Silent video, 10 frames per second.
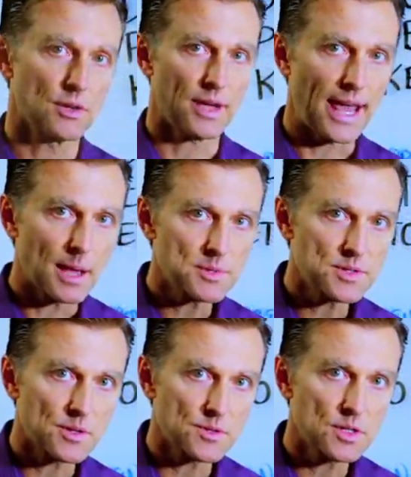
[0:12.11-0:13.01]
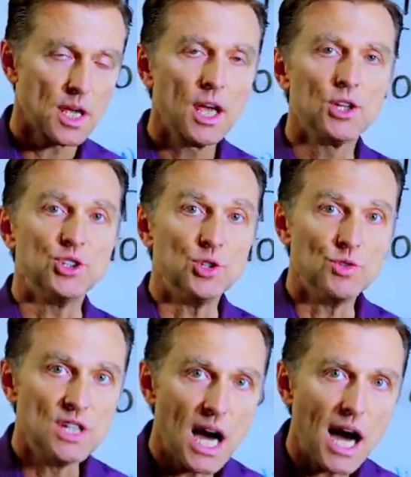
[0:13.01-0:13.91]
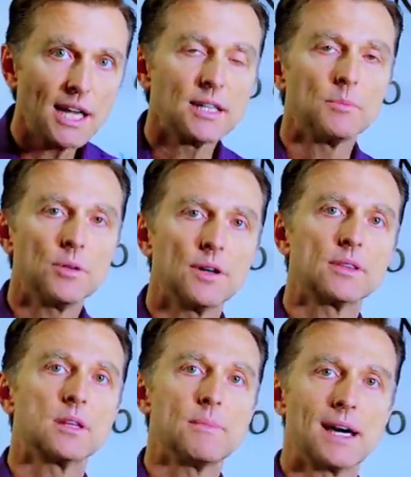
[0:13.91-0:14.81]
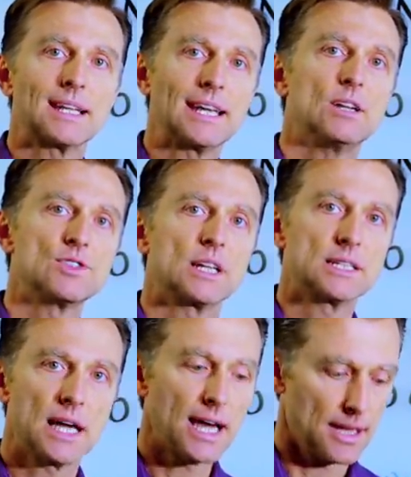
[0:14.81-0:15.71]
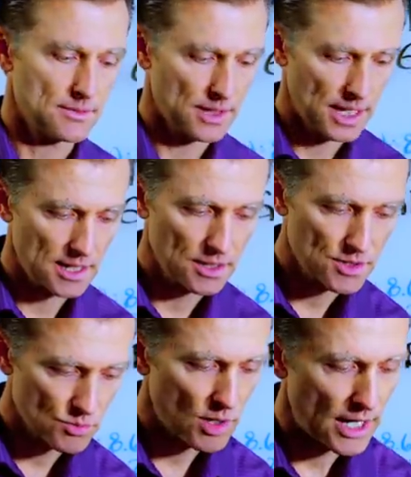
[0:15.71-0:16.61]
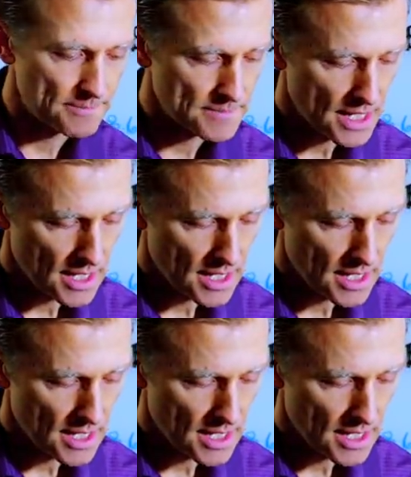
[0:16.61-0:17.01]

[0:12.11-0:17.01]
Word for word: if you have hamsters, do not put them on a ketogenic diet, okay? And here's why.